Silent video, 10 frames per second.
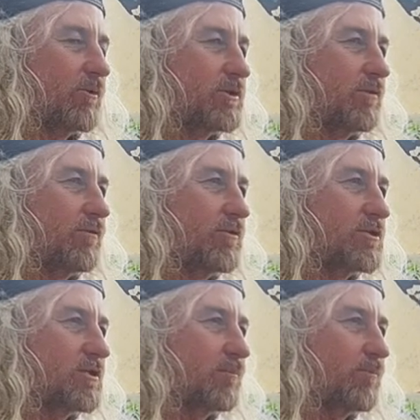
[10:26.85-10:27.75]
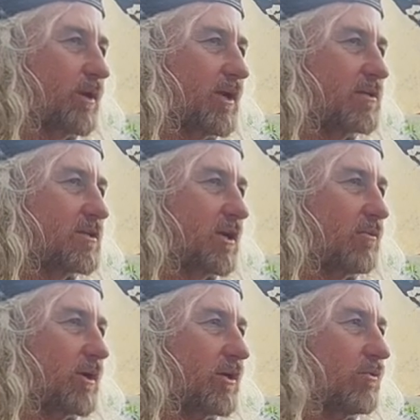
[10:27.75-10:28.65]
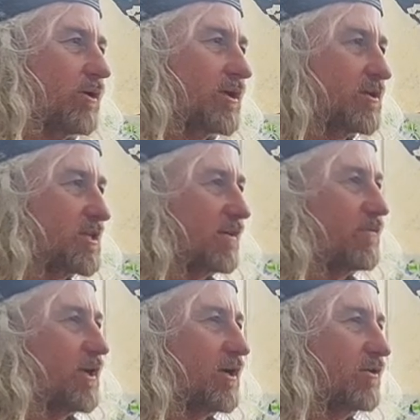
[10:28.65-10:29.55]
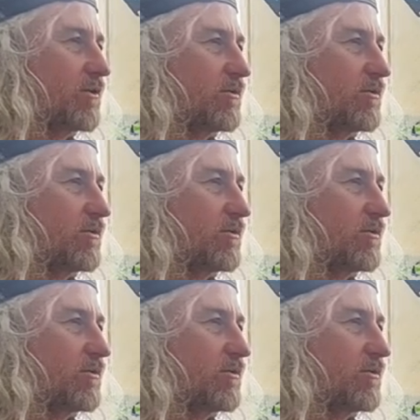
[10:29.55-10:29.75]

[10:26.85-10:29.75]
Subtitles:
What's your future plans? Are you working on stuff now?